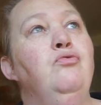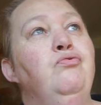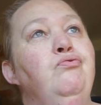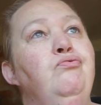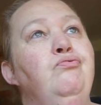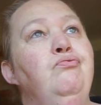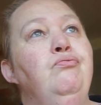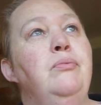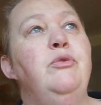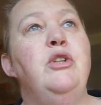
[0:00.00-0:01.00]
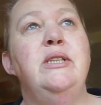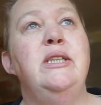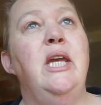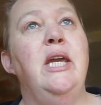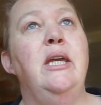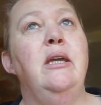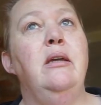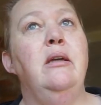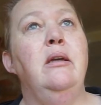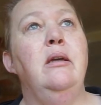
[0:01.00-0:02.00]
I'm trying to think.
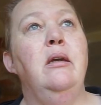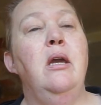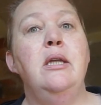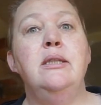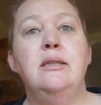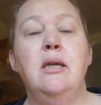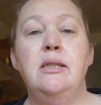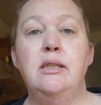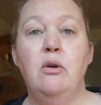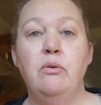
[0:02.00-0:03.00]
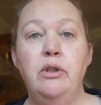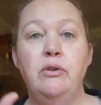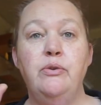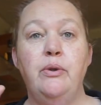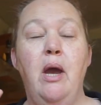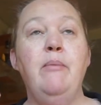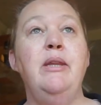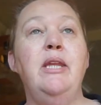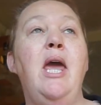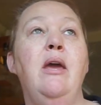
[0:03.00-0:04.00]
It's so unusual. I'm
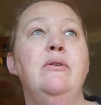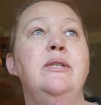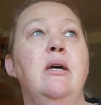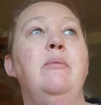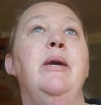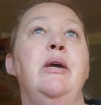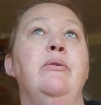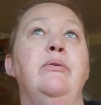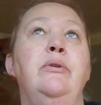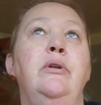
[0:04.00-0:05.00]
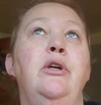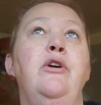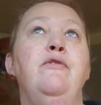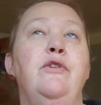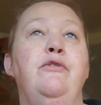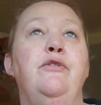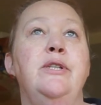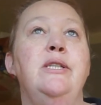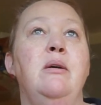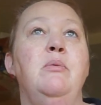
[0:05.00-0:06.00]
in the house on my own for the
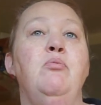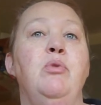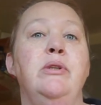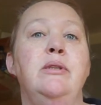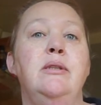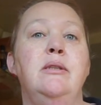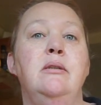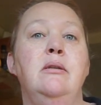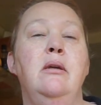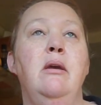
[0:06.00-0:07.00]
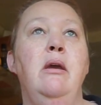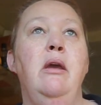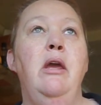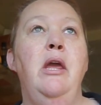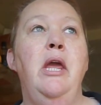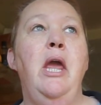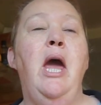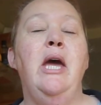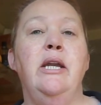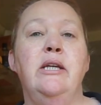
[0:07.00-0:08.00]
first time in months,
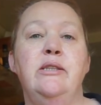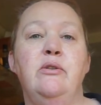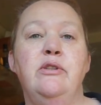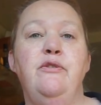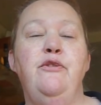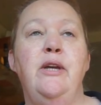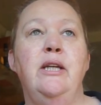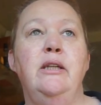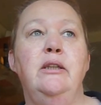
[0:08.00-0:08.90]
and I sort of feel